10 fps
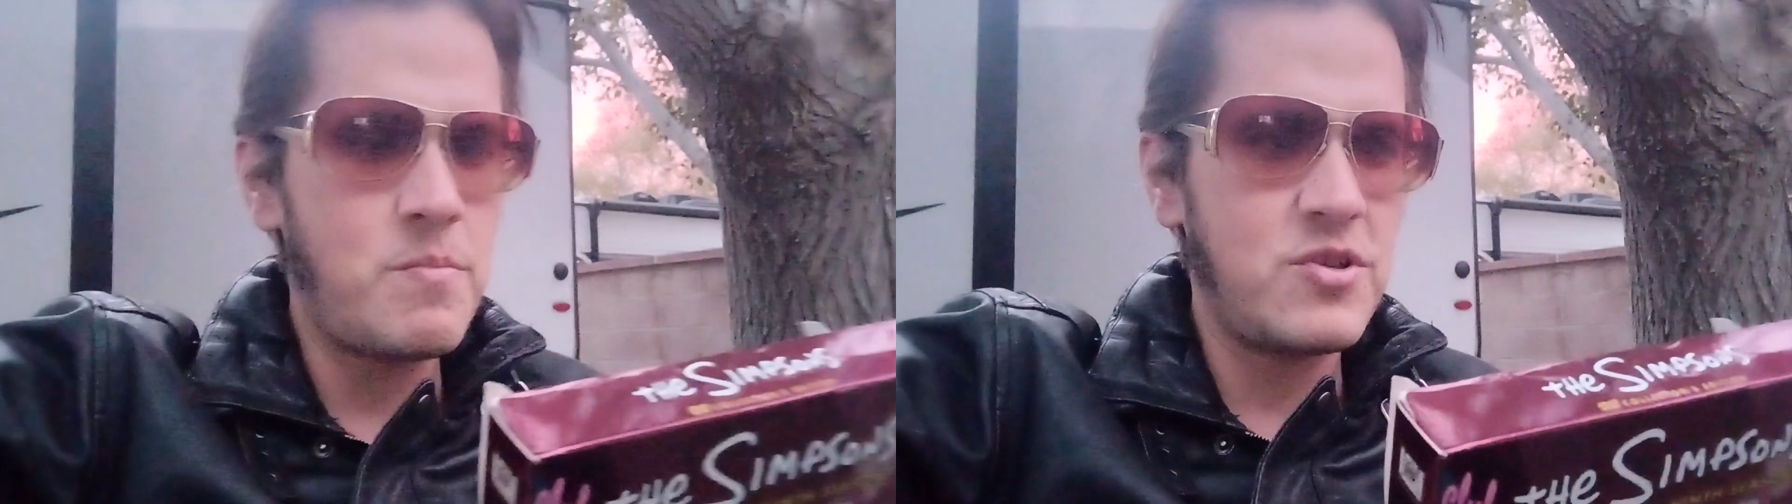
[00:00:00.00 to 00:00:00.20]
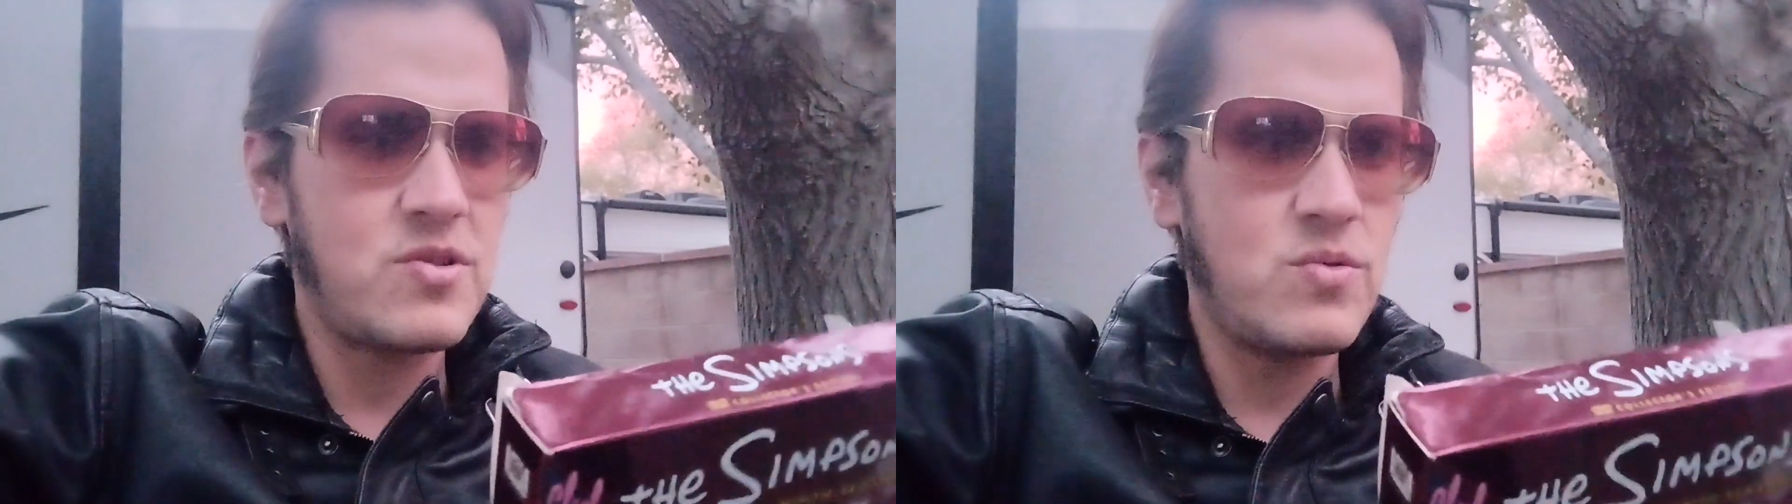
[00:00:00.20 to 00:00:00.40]

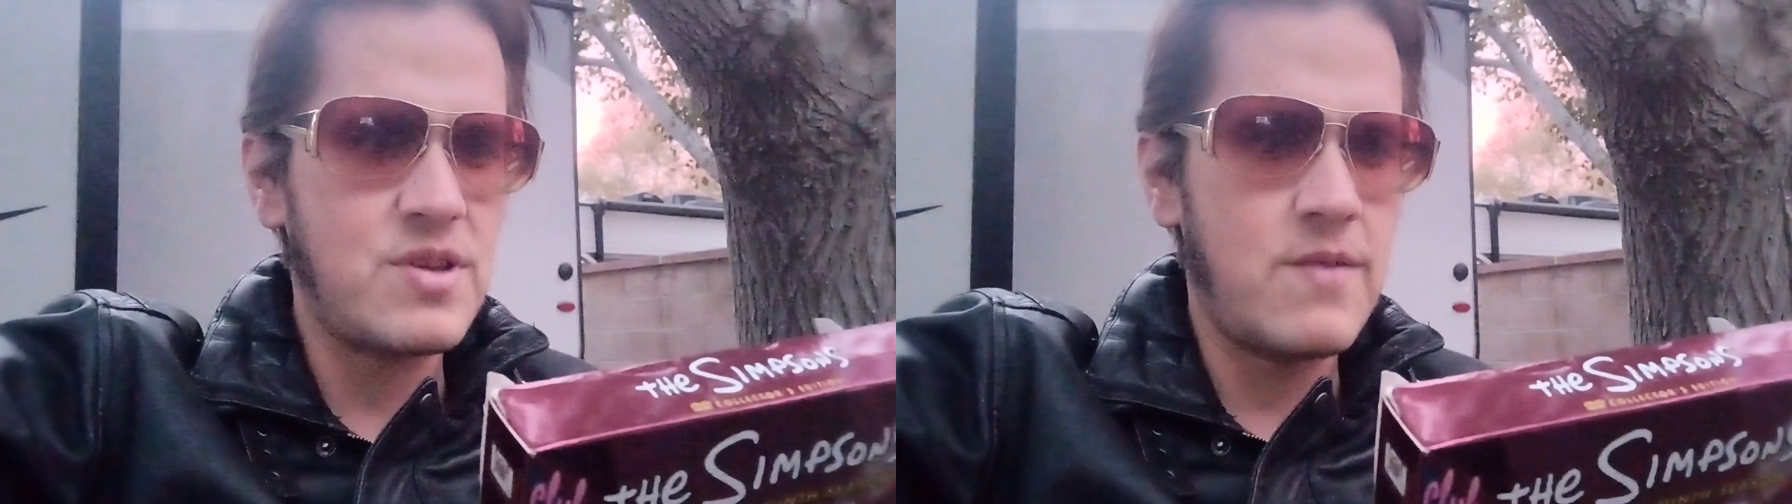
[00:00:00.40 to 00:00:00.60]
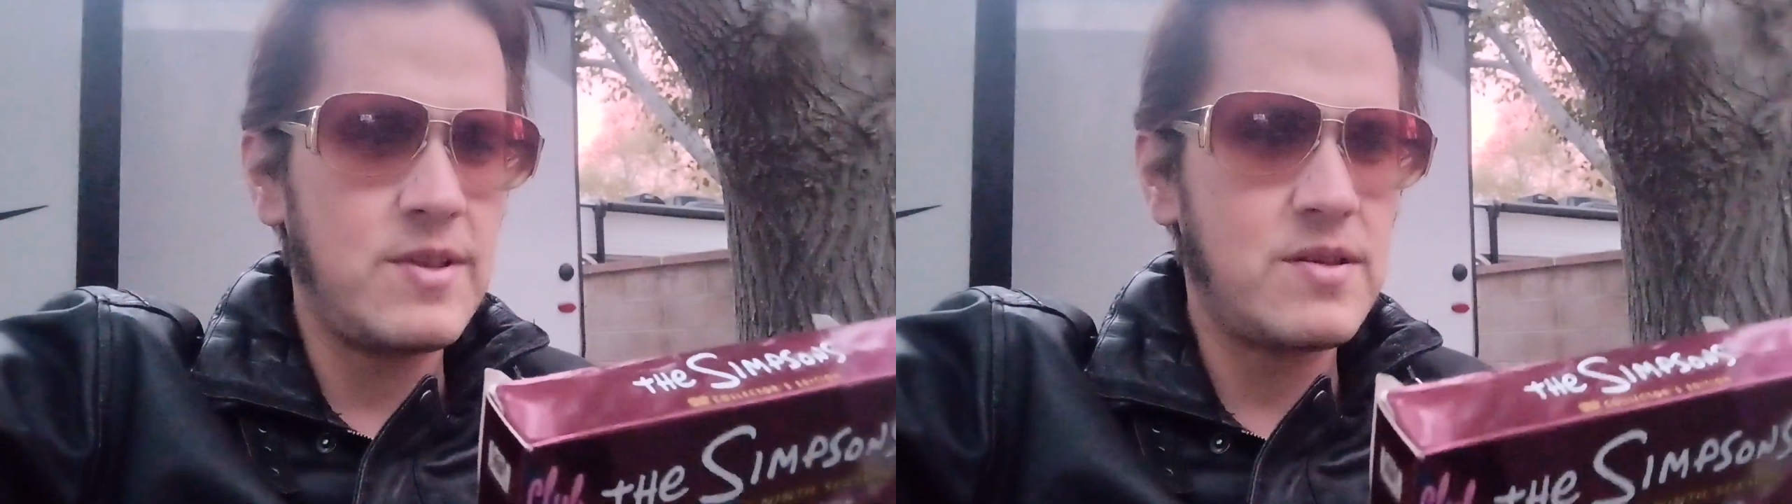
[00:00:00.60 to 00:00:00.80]
episodes
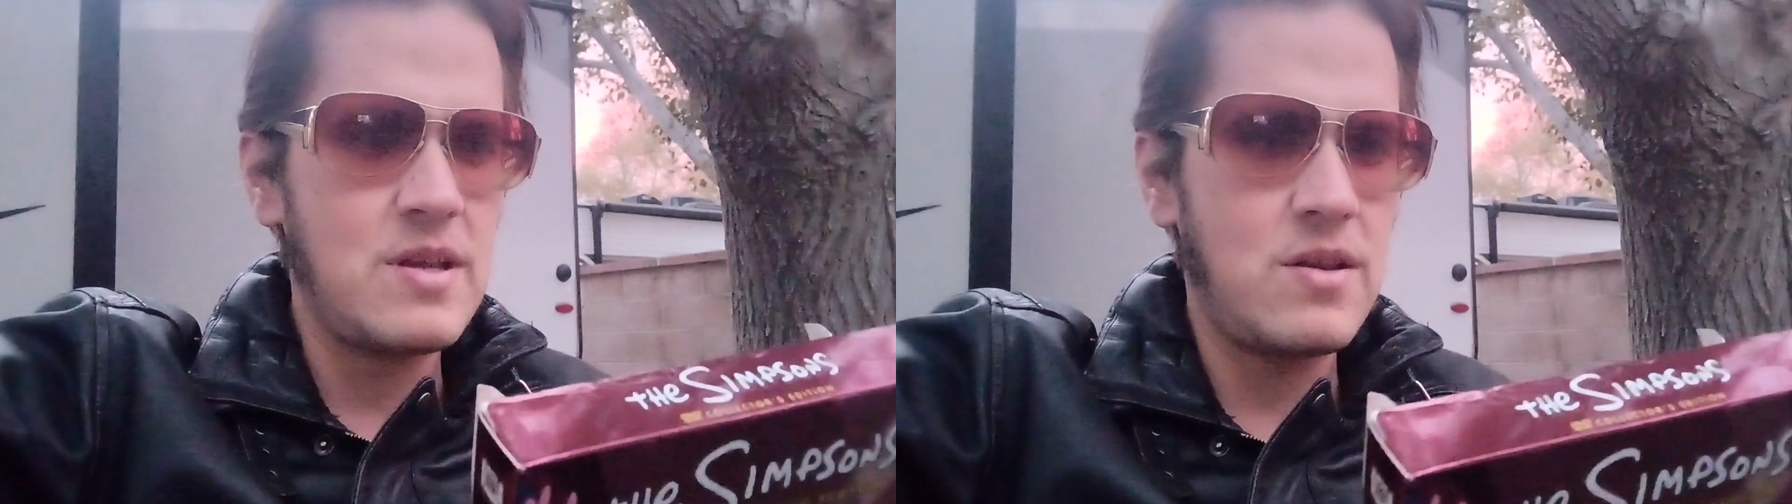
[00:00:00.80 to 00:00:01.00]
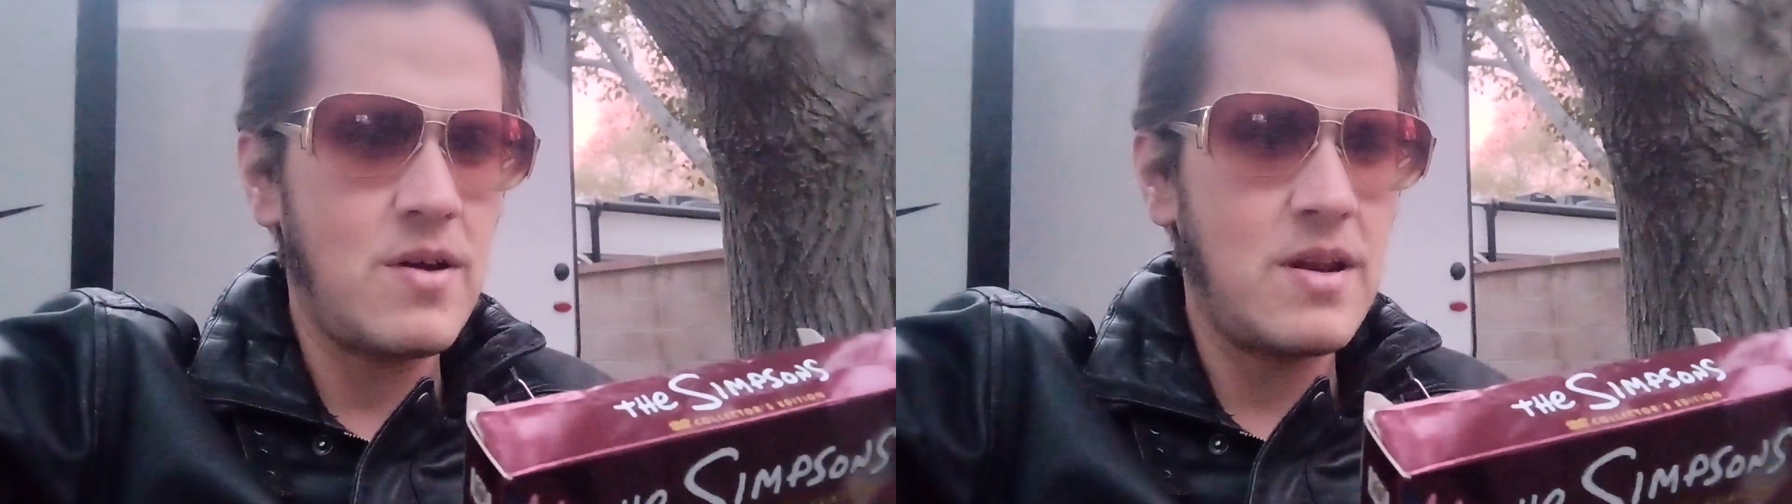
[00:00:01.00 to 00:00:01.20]
I haven't
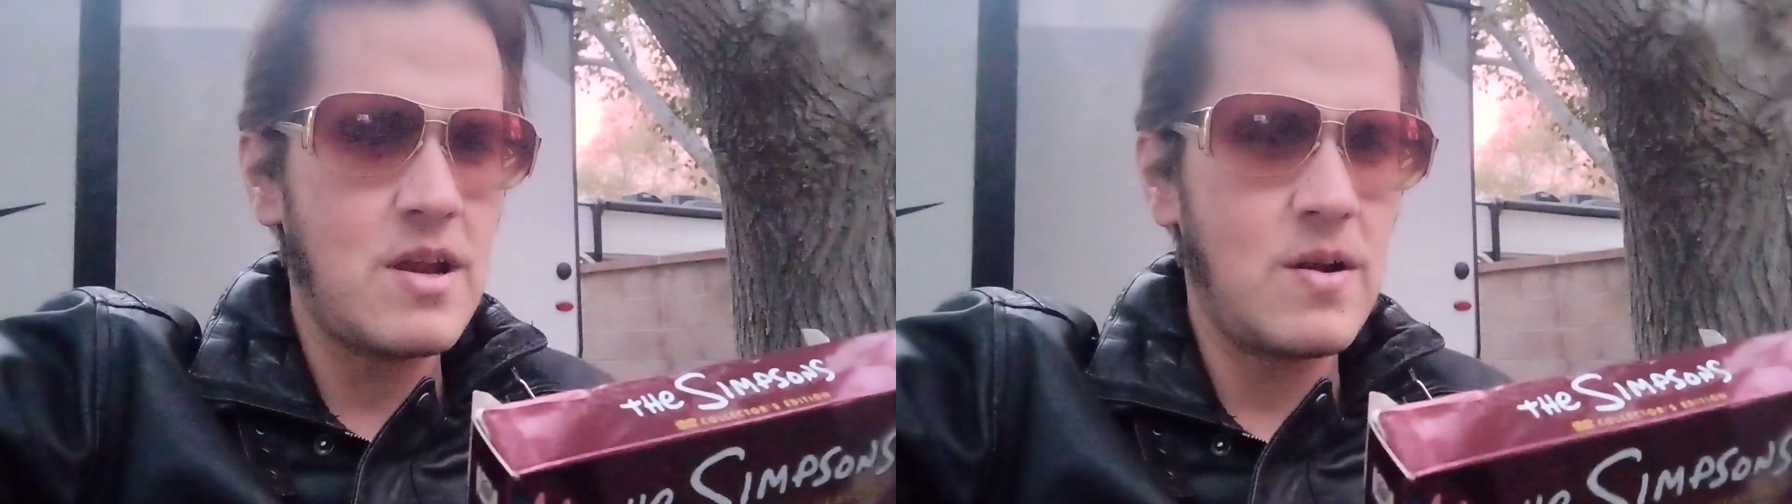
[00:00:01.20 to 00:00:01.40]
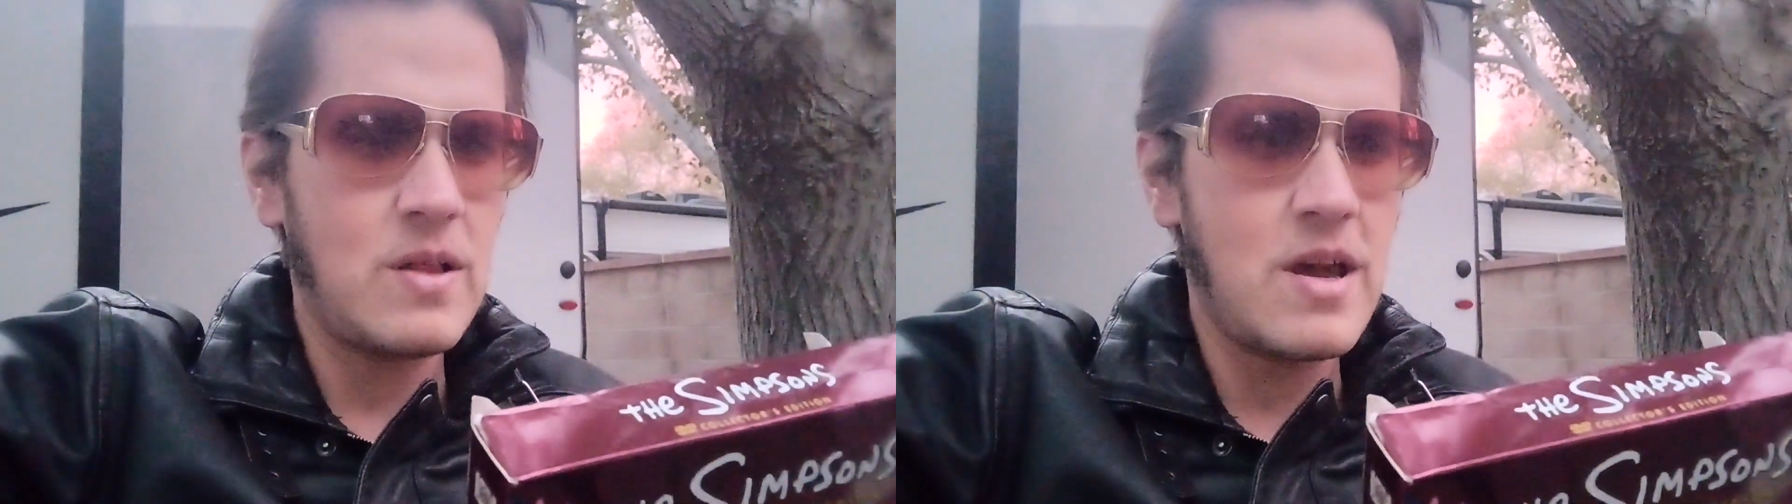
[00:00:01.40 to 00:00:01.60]
seen on
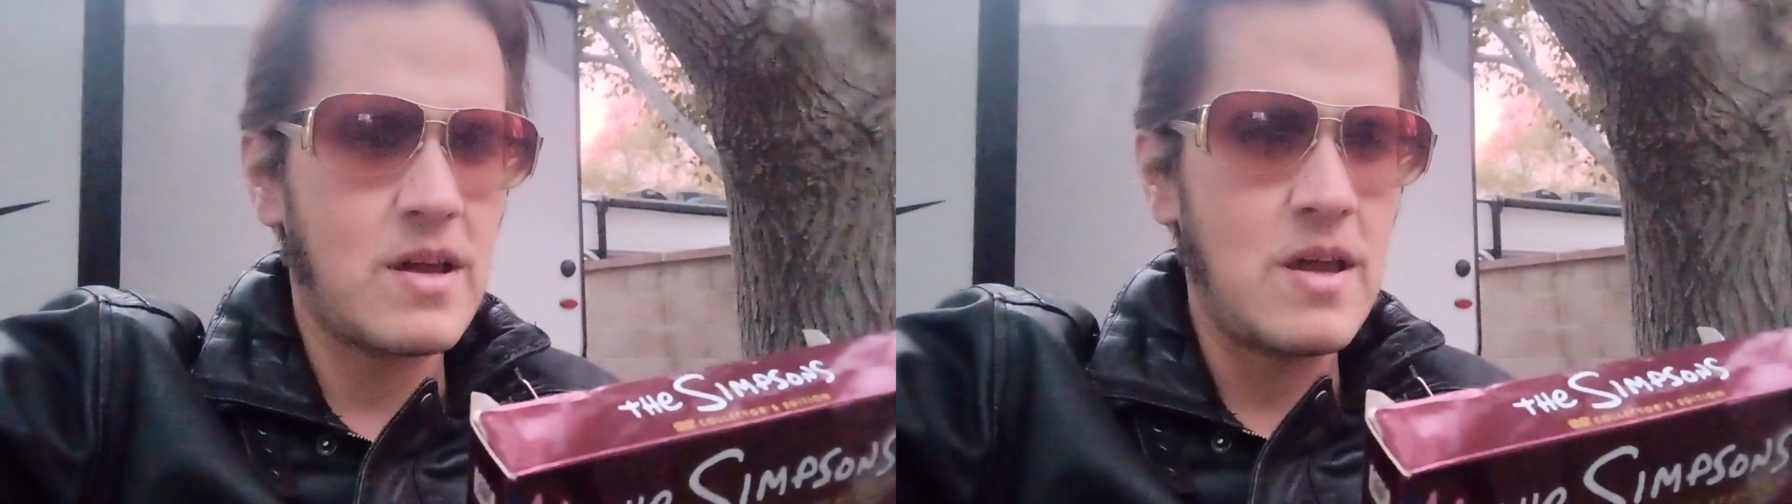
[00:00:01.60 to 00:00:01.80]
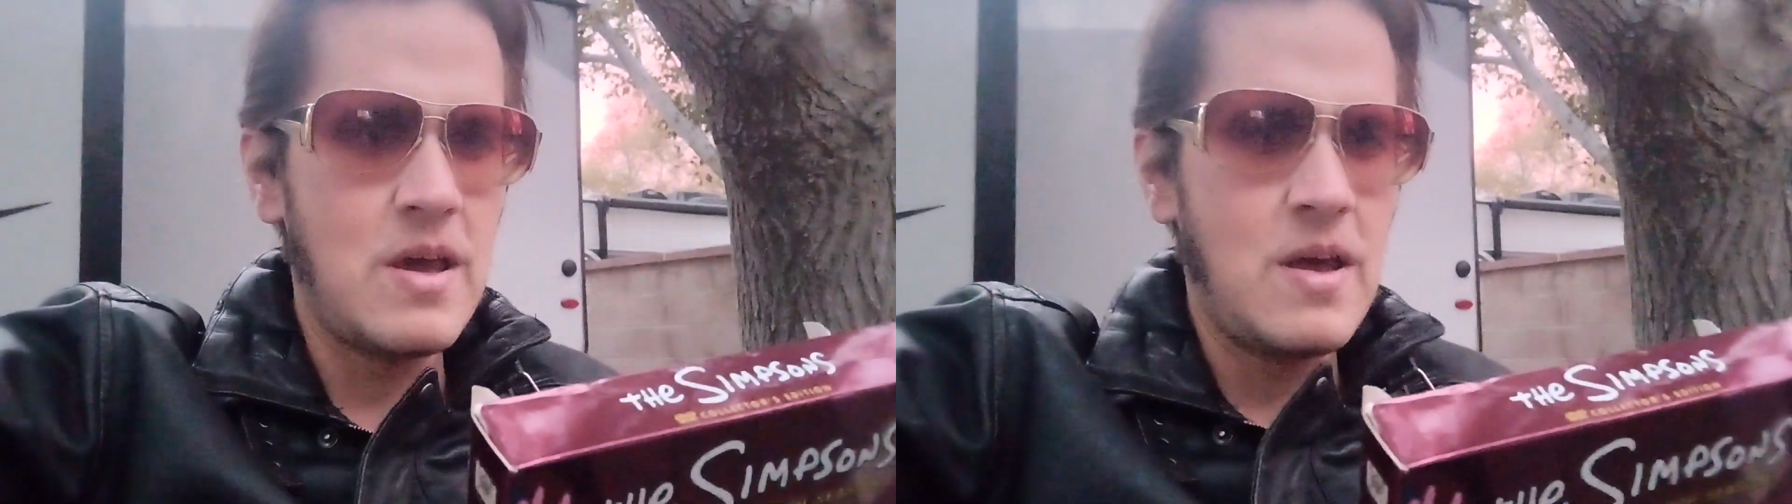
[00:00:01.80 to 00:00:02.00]
here. Like